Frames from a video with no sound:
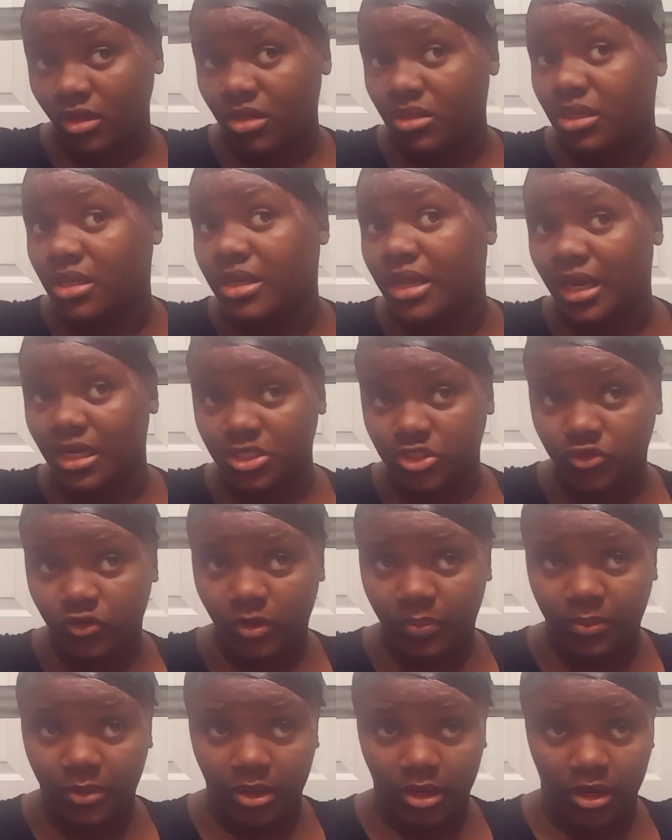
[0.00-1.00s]
The next
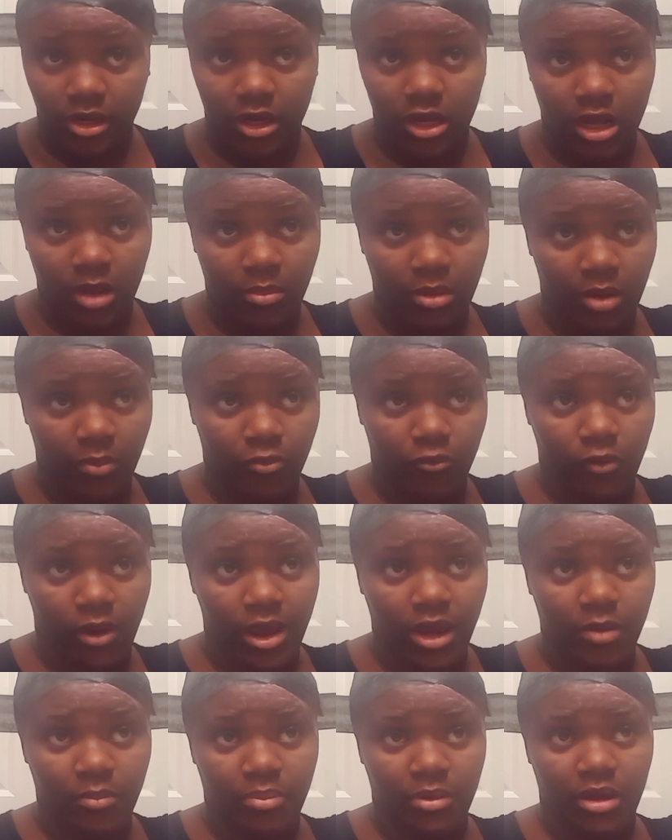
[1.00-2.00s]
strip, you're going to come up
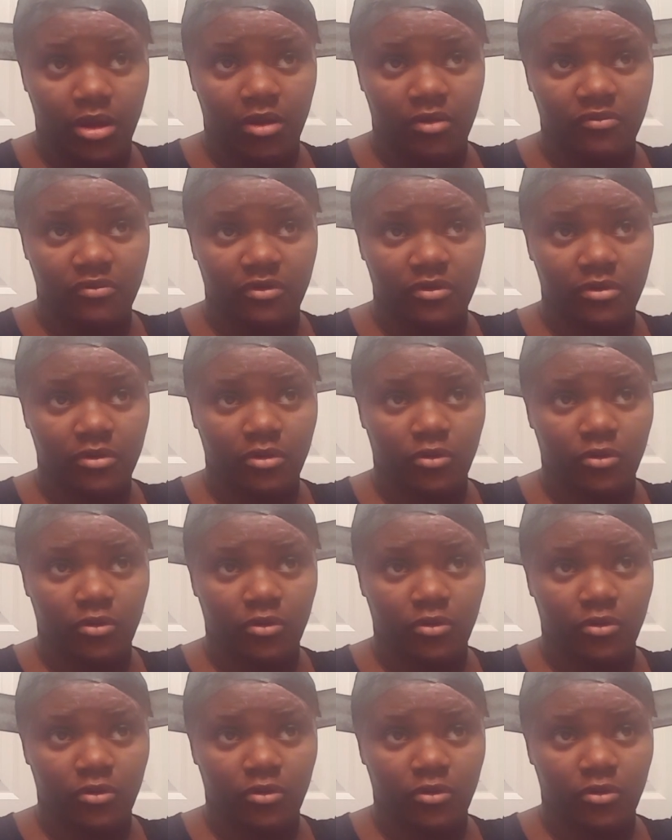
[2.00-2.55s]
right above